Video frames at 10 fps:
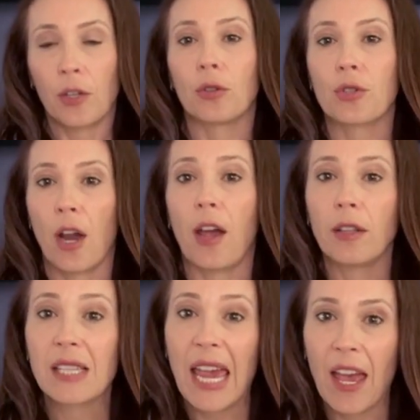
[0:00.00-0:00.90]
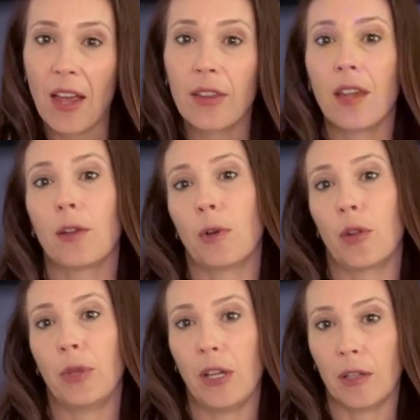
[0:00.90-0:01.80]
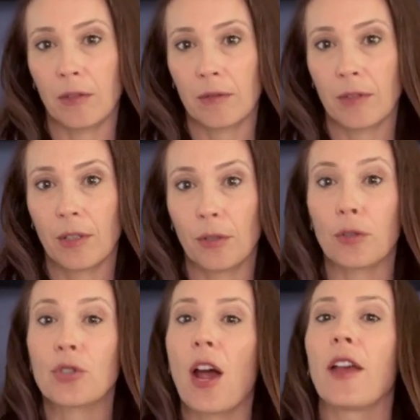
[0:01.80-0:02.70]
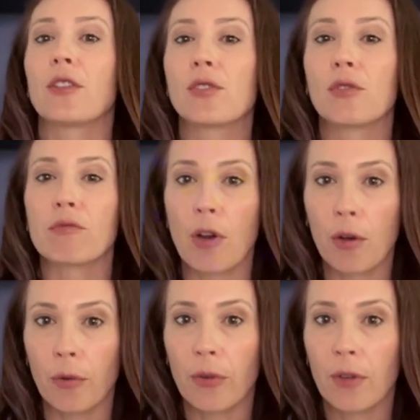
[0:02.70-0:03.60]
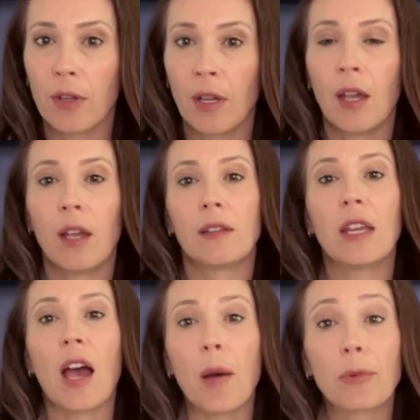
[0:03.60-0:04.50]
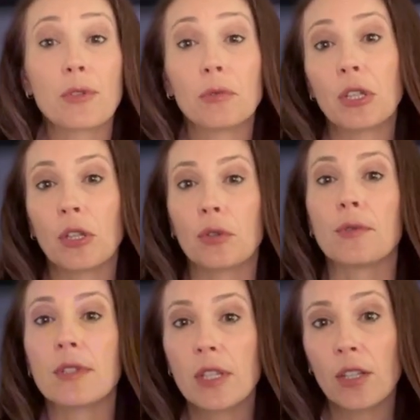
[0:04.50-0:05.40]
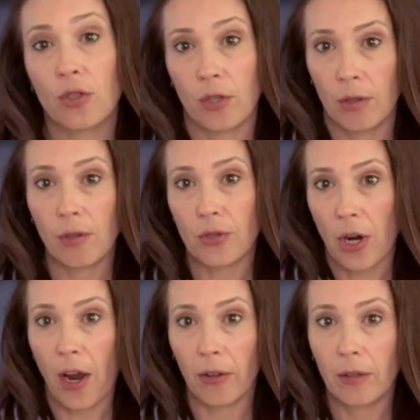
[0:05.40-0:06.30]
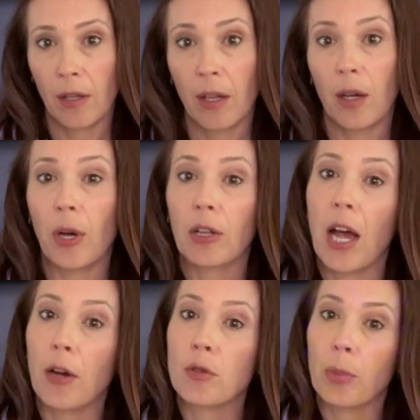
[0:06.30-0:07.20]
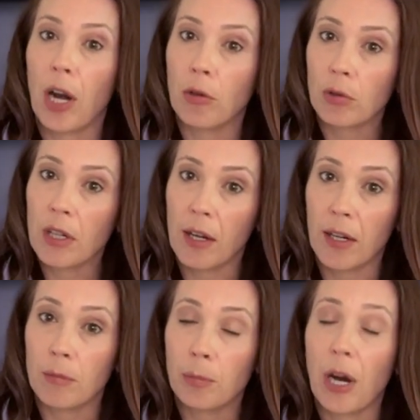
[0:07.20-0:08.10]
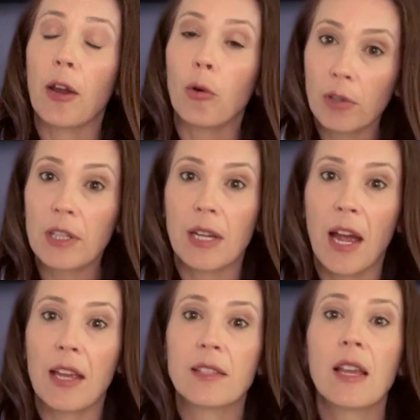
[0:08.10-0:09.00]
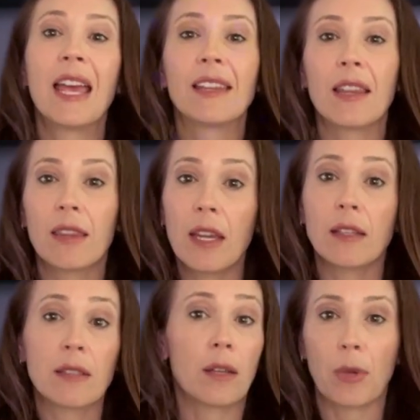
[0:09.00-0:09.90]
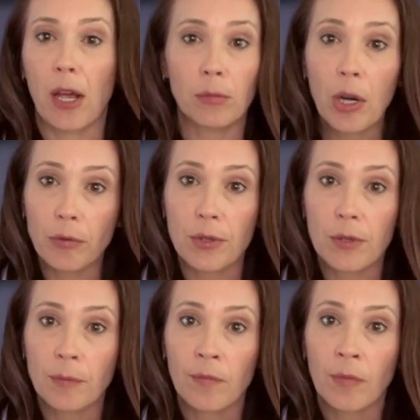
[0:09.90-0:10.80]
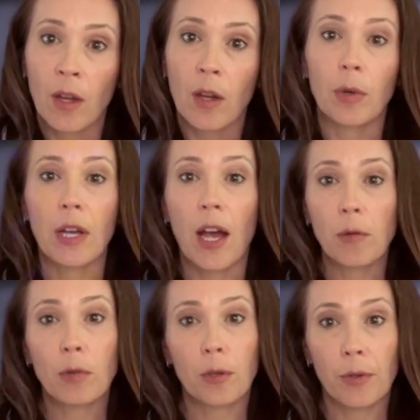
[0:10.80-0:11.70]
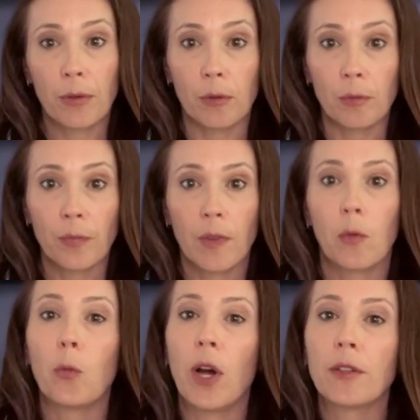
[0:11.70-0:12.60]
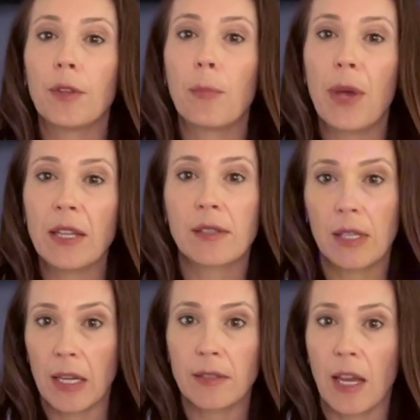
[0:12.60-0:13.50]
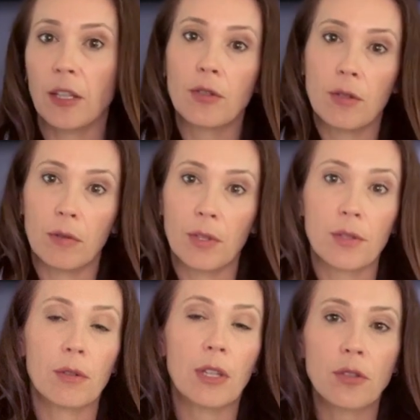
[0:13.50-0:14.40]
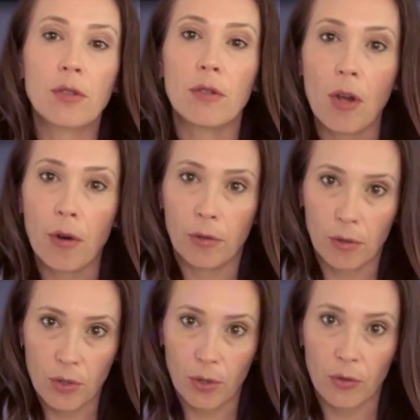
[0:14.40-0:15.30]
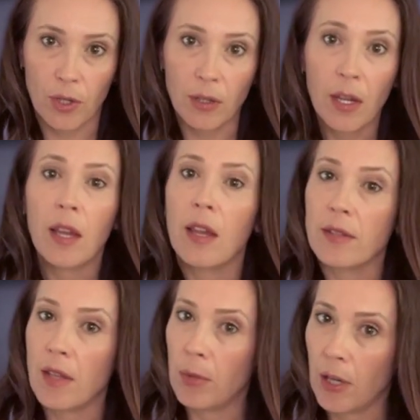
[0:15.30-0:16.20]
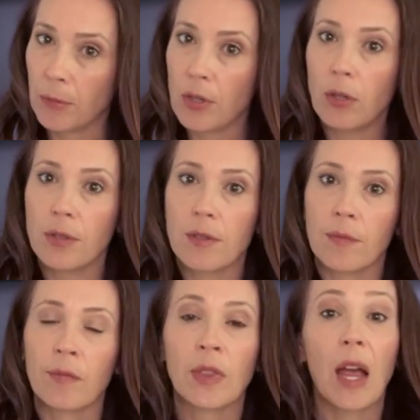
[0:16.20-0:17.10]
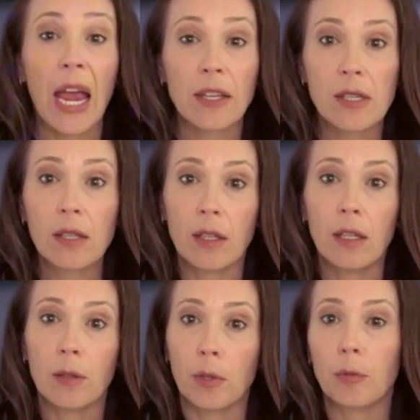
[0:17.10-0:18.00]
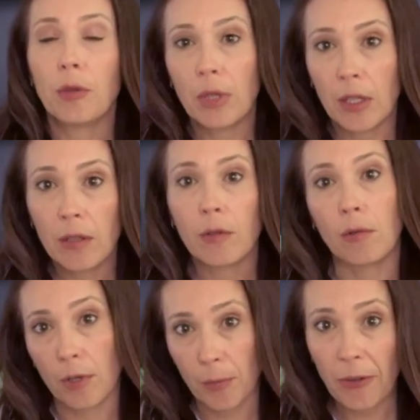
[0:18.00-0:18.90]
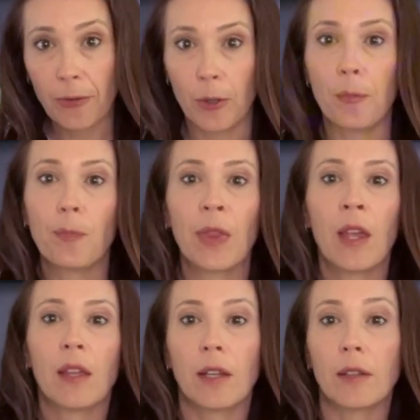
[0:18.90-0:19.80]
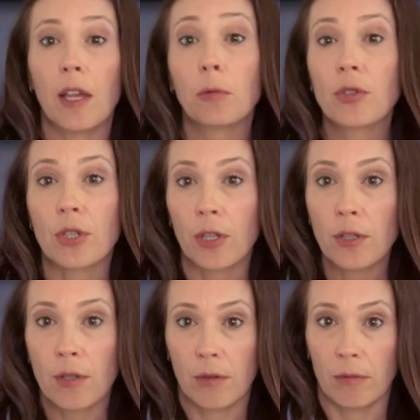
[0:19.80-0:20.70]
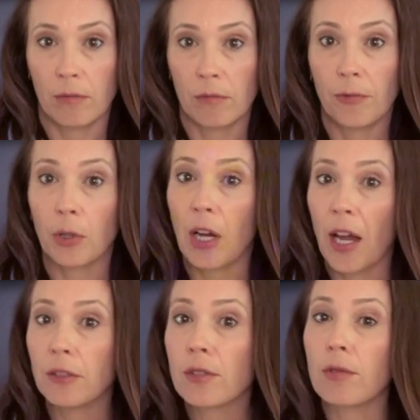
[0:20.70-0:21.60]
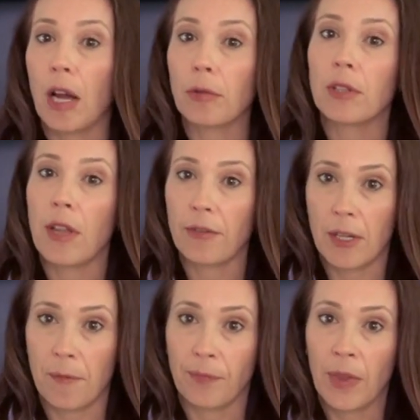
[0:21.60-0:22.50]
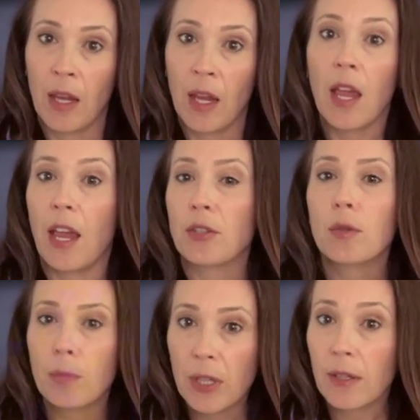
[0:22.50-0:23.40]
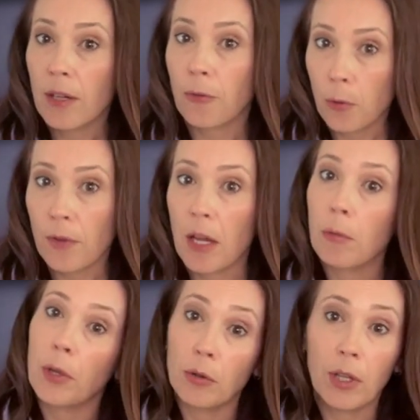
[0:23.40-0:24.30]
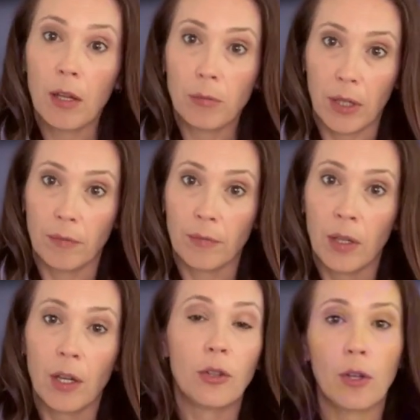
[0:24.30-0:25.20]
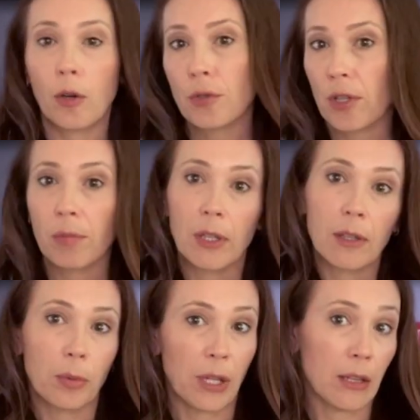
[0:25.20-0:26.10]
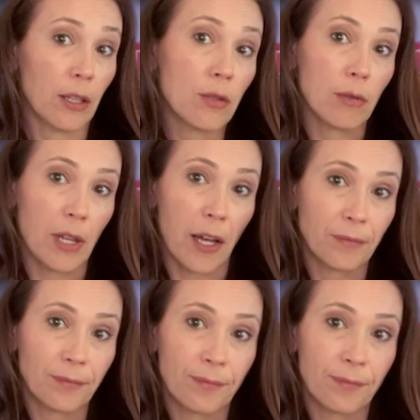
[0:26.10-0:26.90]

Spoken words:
Your child's health and well-being, your child's growth, the opportunity to teach your child about how to prioritize the things that matter most. When I work with you, one of the best things I can do is to get to know your children as they become adults. Ideally, it will be me or my firm that they will turn to for guidance throughout their lifetime and to be there for them when you can be. No cheap legal plan can do that.